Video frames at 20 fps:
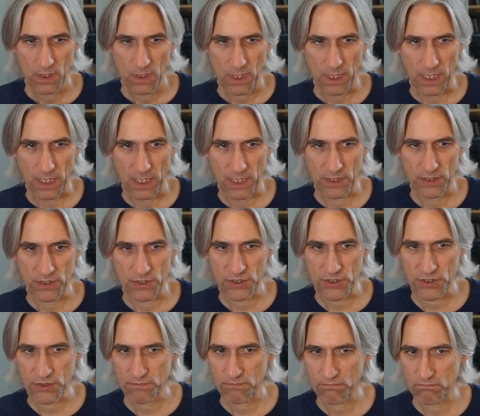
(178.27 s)
And
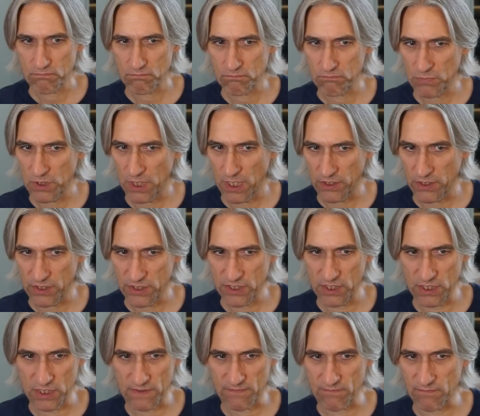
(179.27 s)
yeah, this
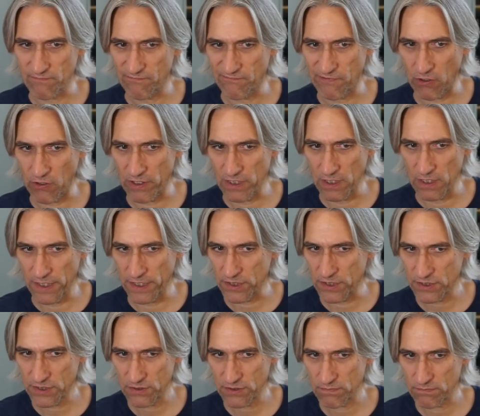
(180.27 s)
is very
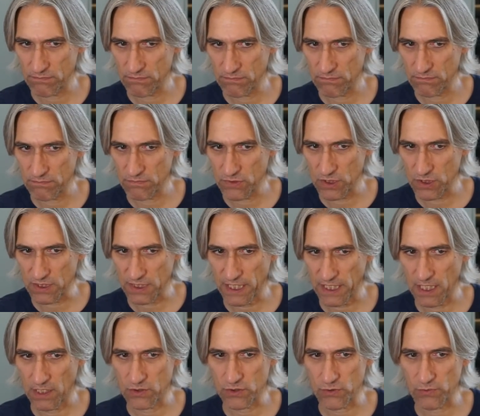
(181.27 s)
nice, just
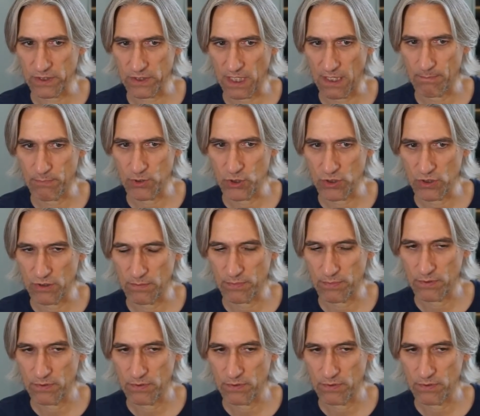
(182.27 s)
countering that bishop.